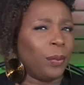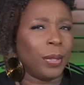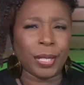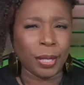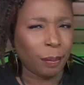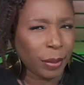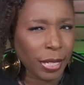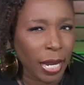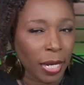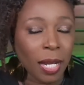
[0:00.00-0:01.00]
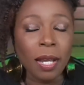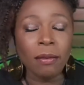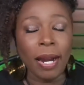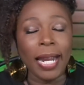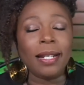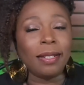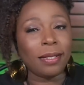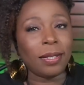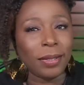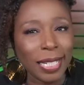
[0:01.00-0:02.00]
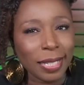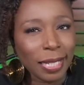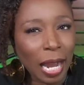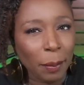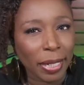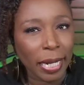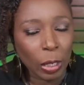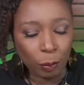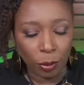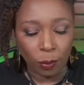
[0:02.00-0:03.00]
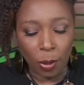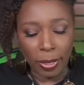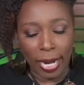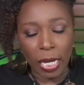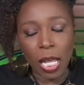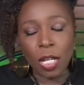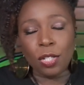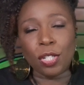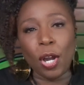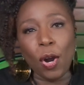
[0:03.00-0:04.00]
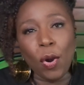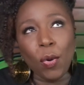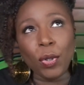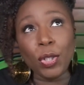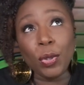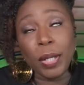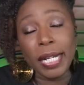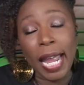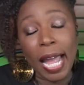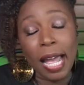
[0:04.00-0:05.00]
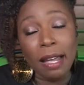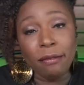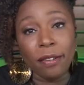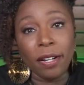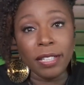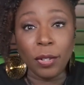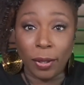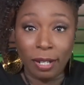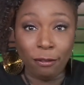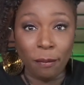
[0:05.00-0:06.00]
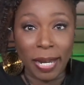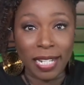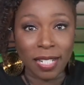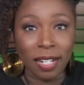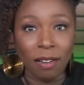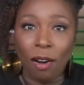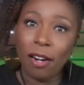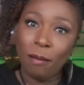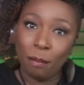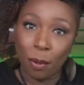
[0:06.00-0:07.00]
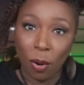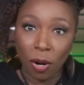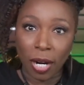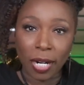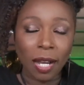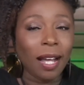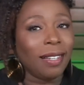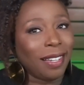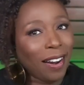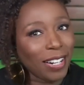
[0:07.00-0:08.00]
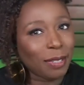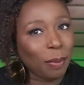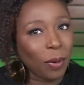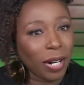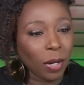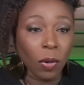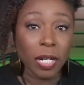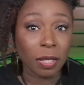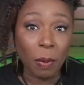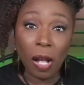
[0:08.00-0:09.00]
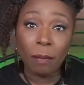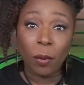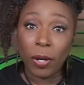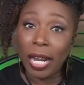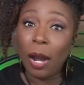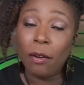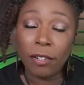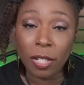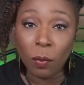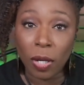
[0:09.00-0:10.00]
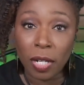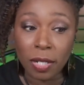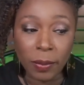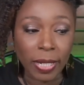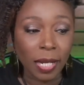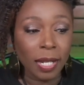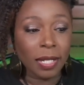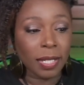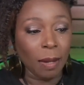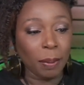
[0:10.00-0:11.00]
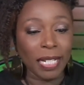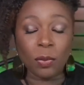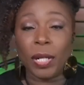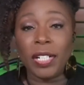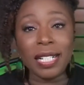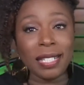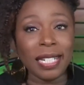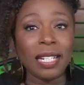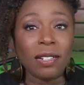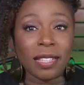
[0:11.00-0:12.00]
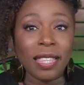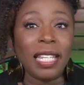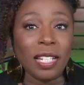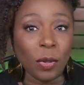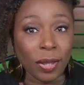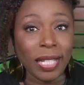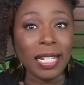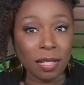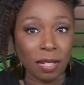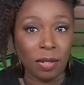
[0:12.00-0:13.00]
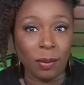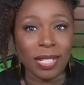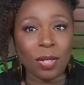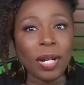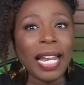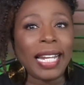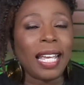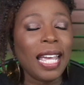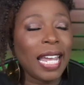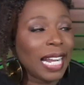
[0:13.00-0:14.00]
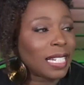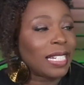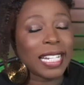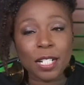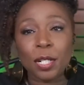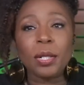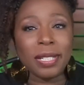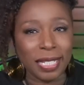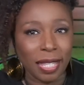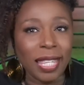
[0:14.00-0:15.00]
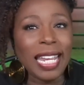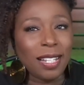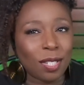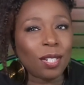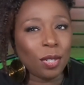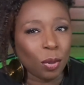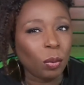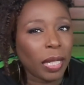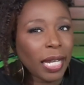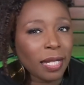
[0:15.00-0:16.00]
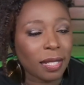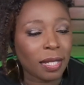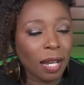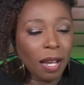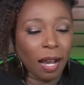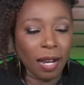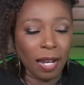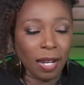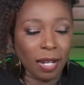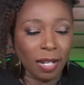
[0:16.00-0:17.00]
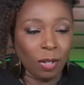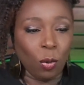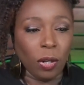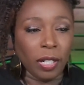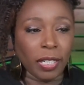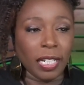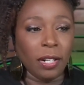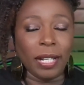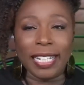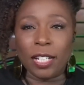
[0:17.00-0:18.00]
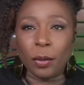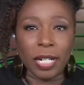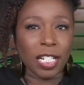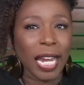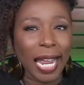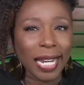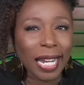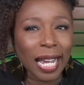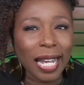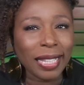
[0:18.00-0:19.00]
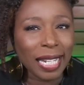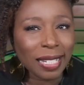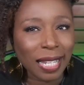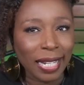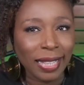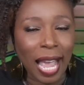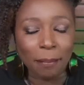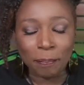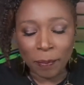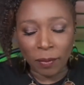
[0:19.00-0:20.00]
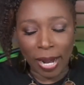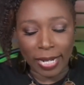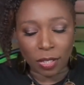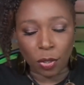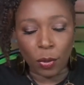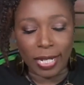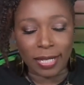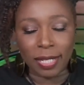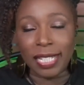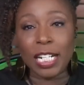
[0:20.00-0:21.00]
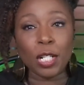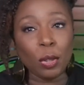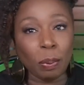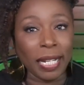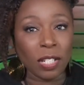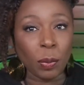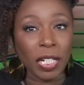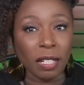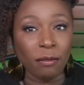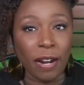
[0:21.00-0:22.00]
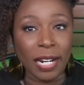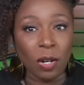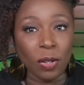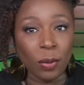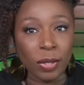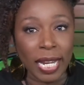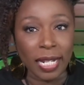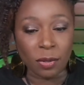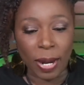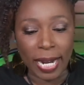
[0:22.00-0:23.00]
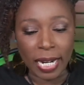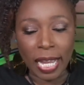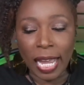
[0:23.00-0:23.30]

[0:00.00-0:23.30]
What's up with that, right? So this is how it can help you. Okay, so you can have your information on a board, large board or a small board, however you want to do it, someplace where you can see your things to do. It's sort of like, it's a digital things to do list, or, like your agenda, things like that, right? So it's a digital place where you can find all those things, right?